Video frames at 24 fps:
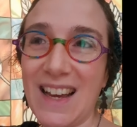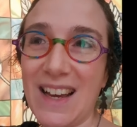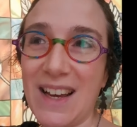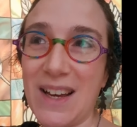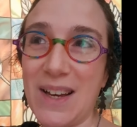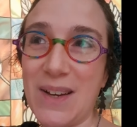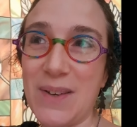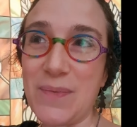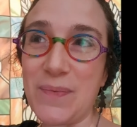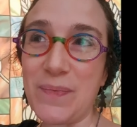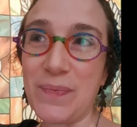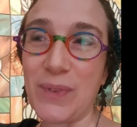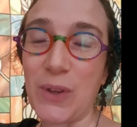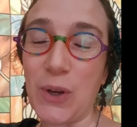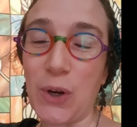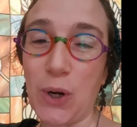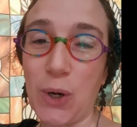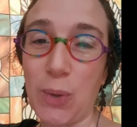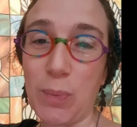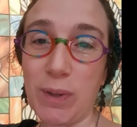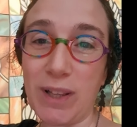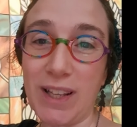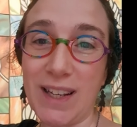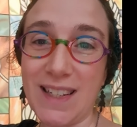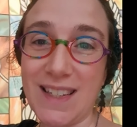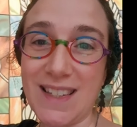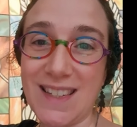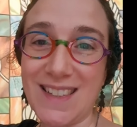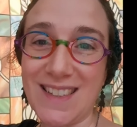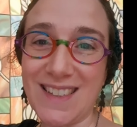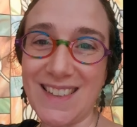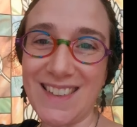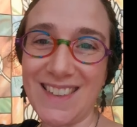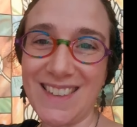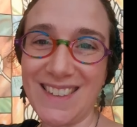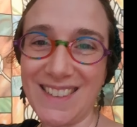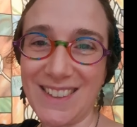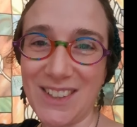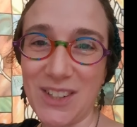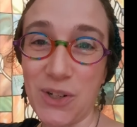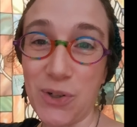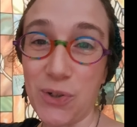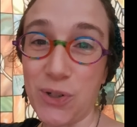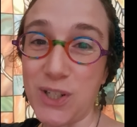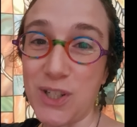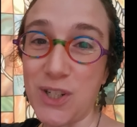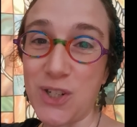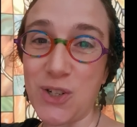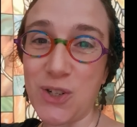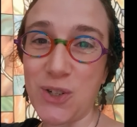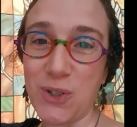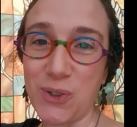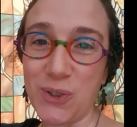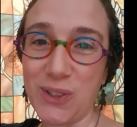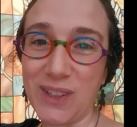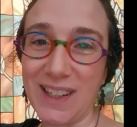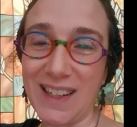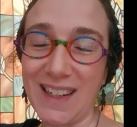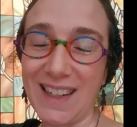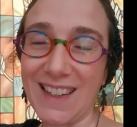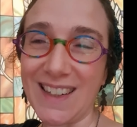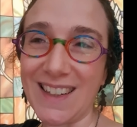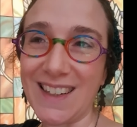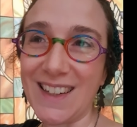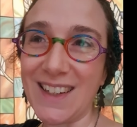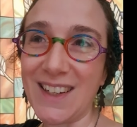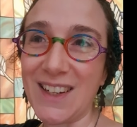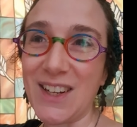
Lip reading: herbalist, yours truly,